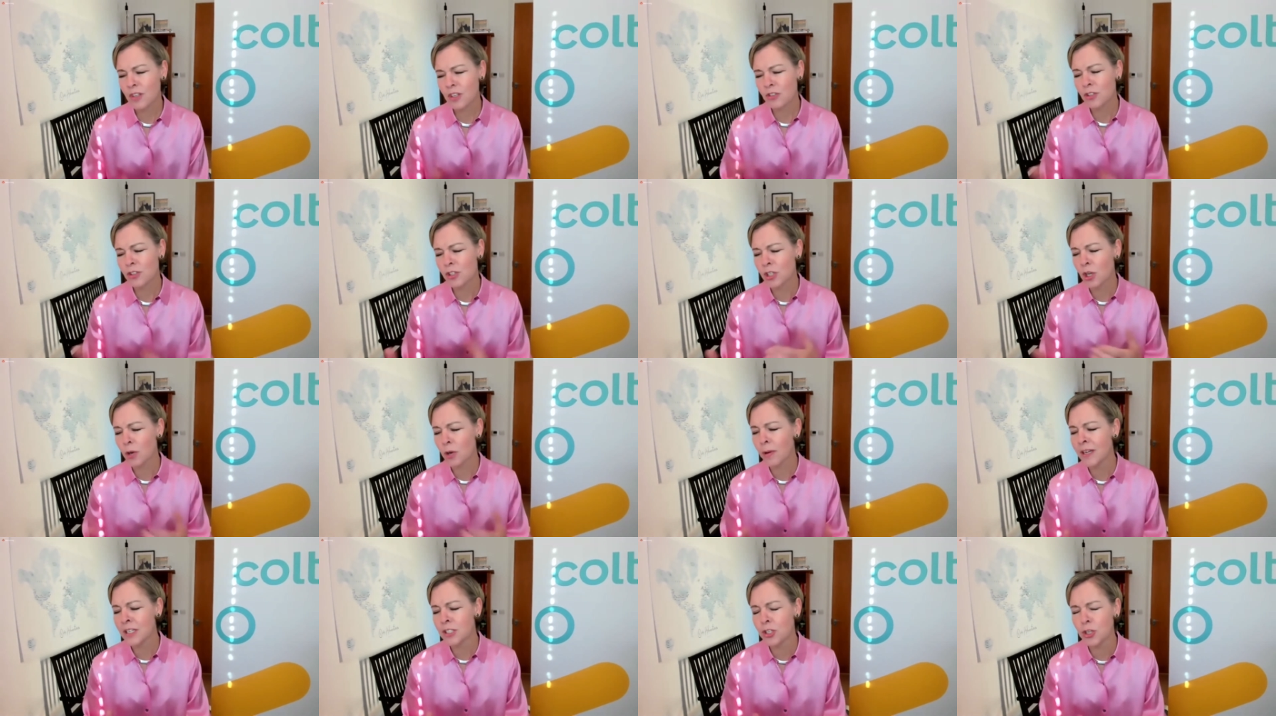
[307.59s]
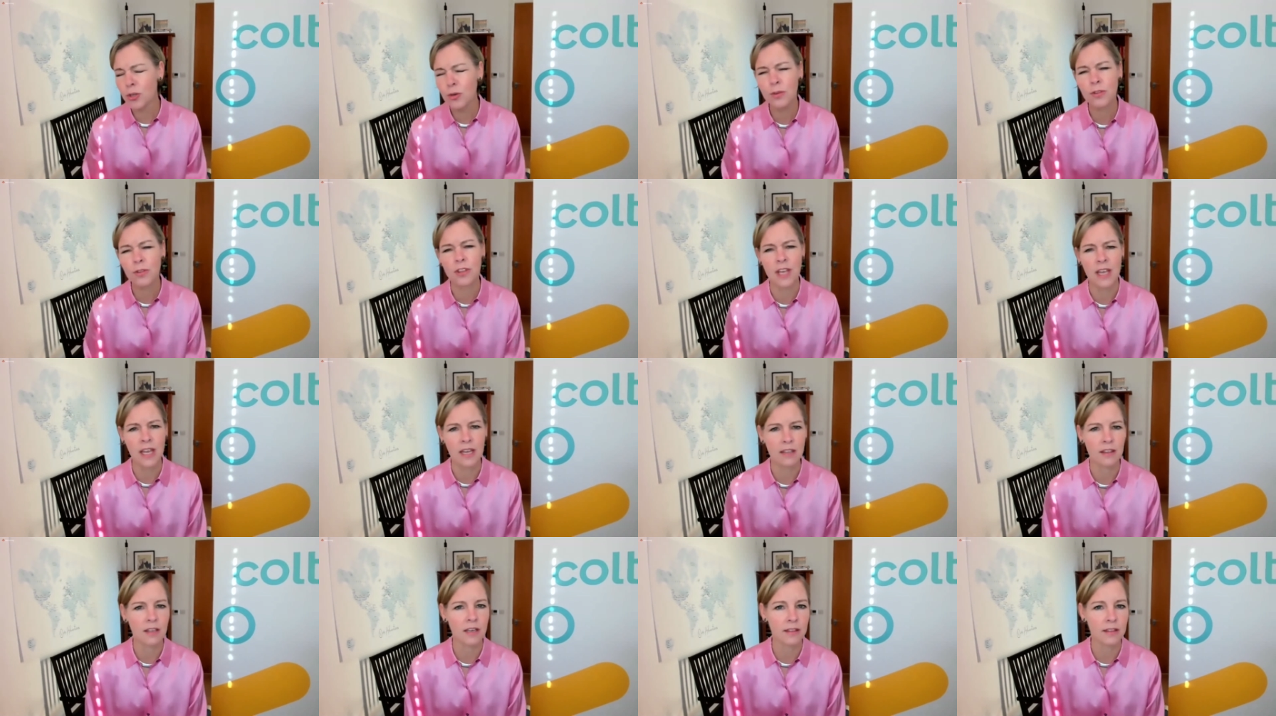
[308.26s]
So I do
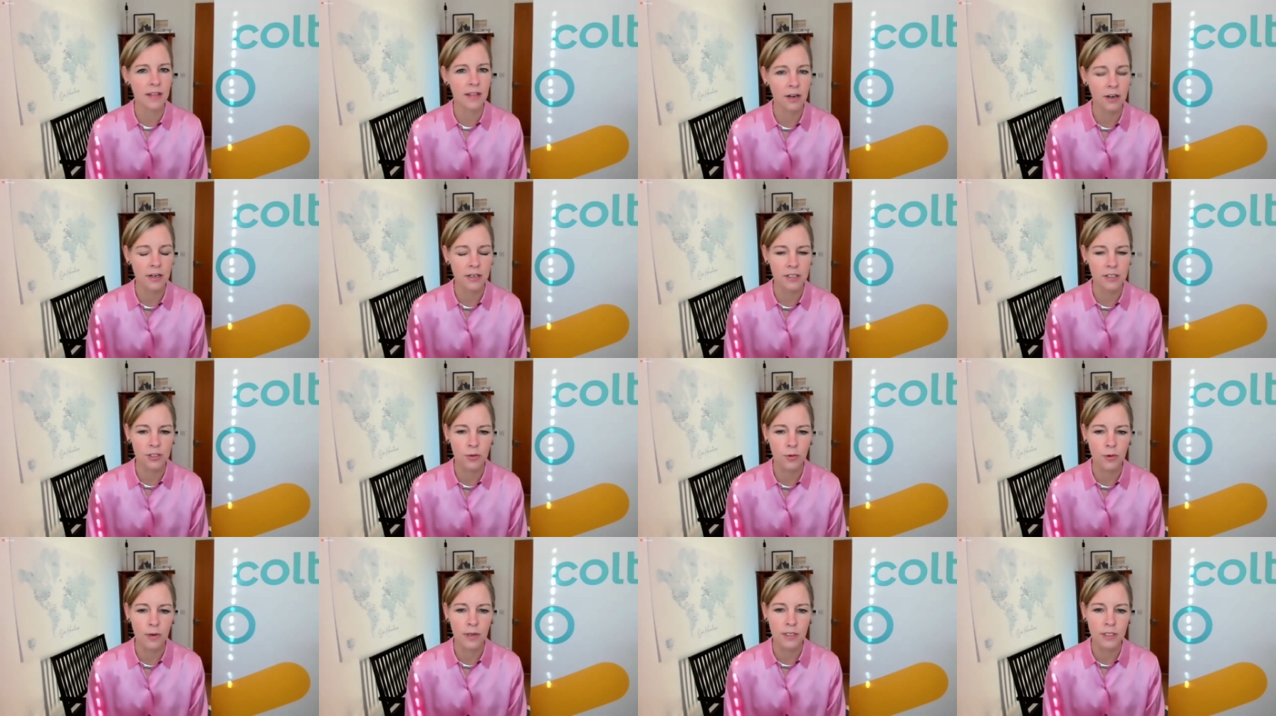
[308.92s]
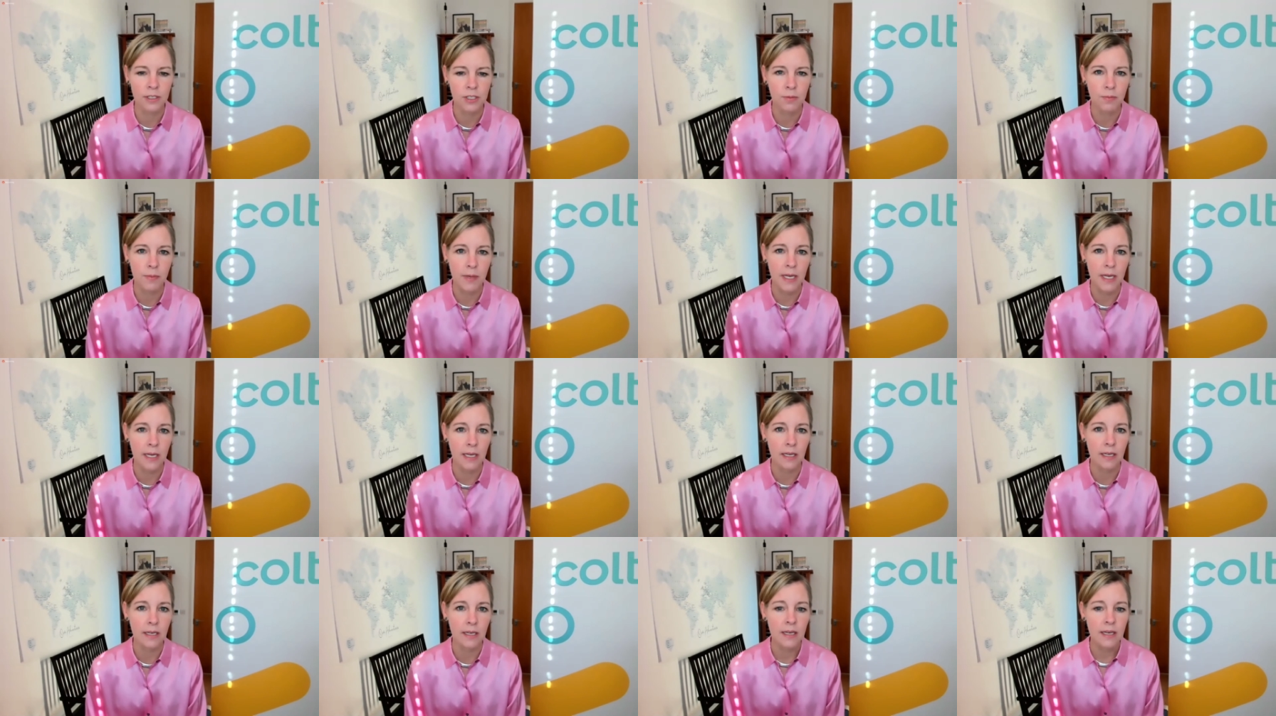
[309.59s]
think that there is going to
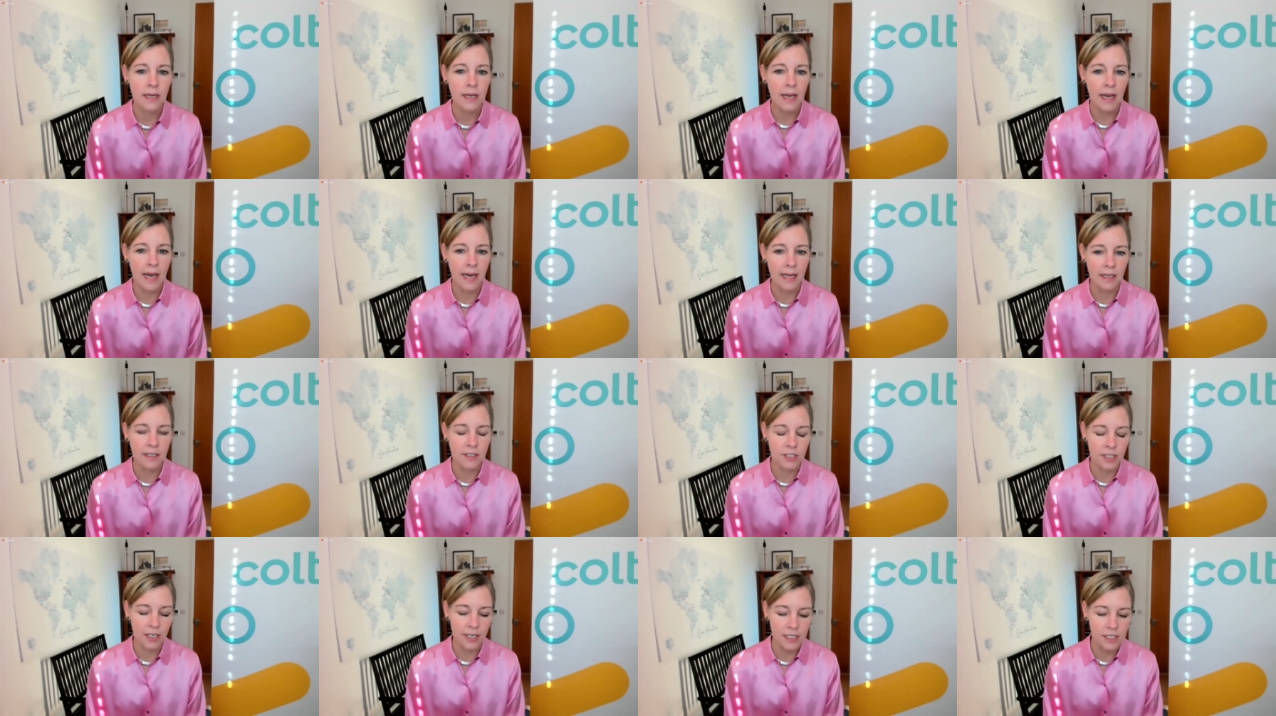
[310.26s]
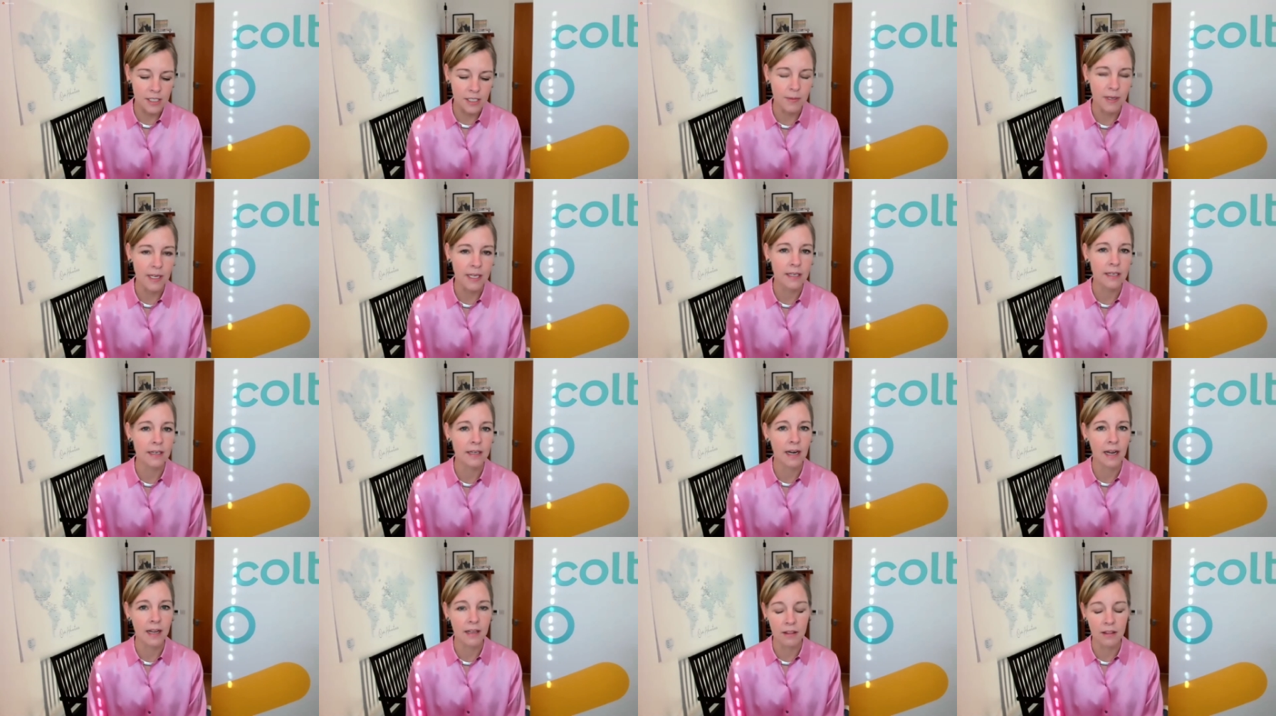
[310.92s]
be an adjustment,
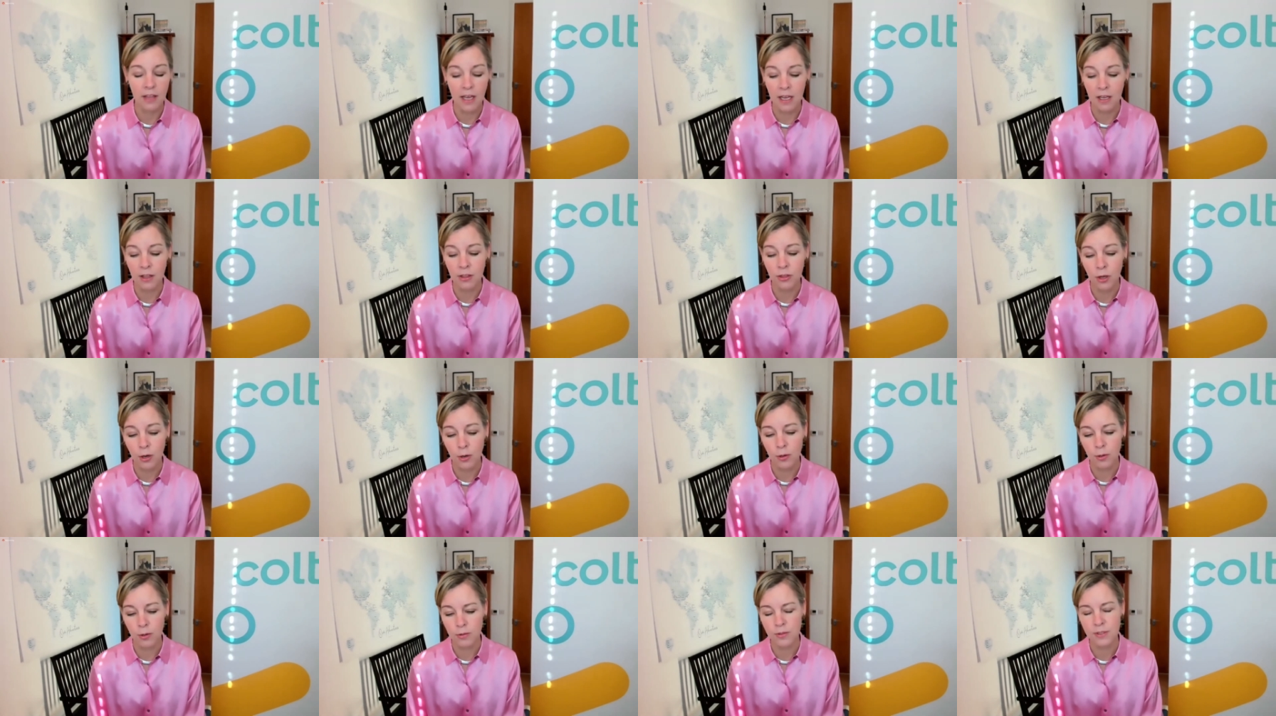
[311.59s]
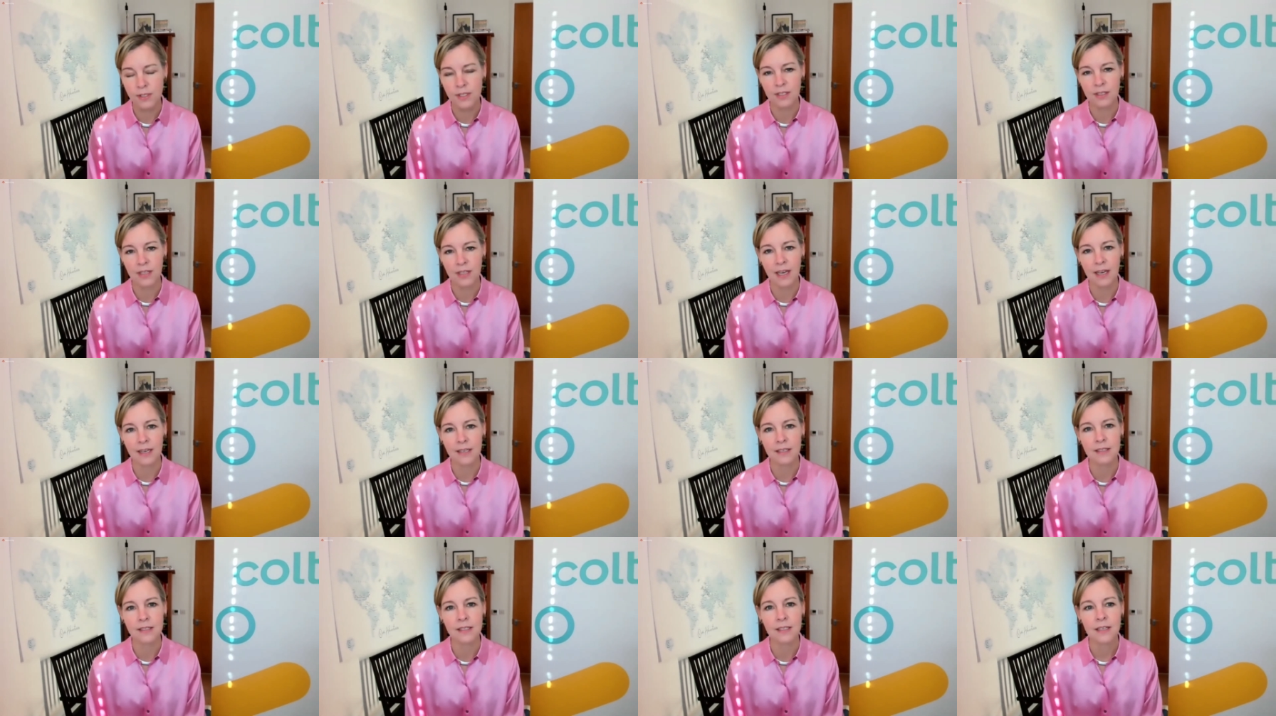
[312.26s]
and I think those
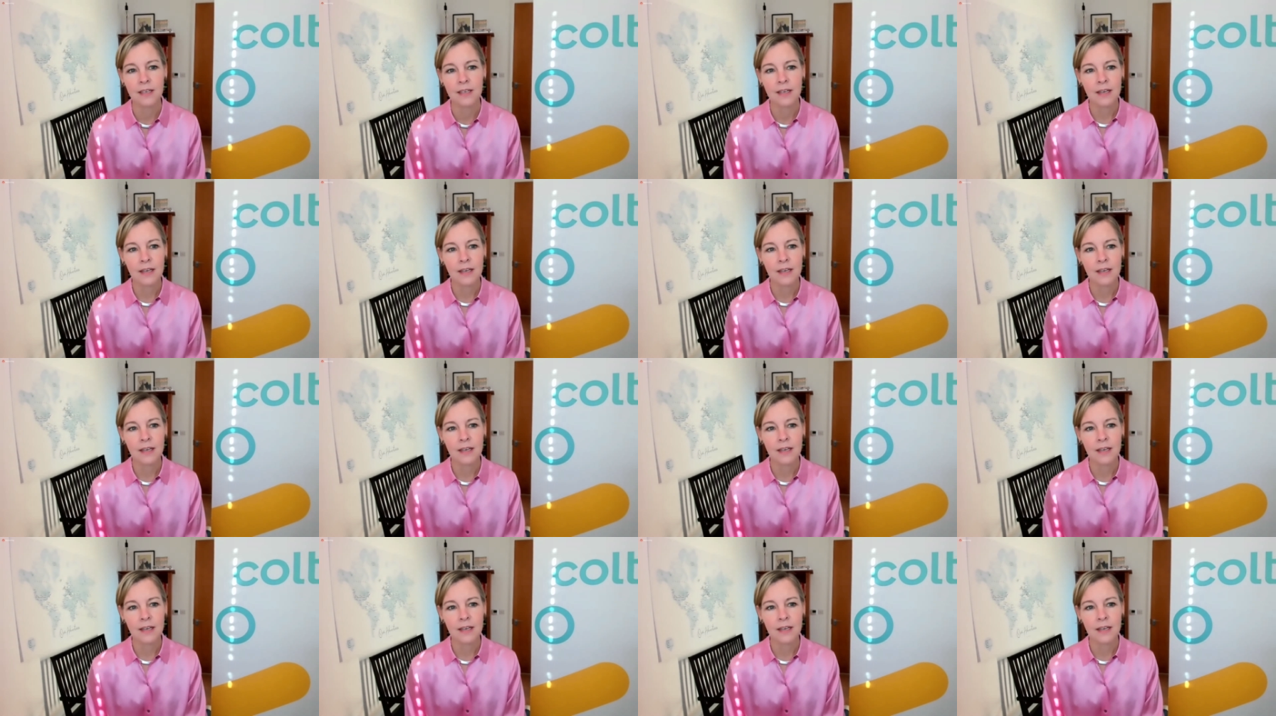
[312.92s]
that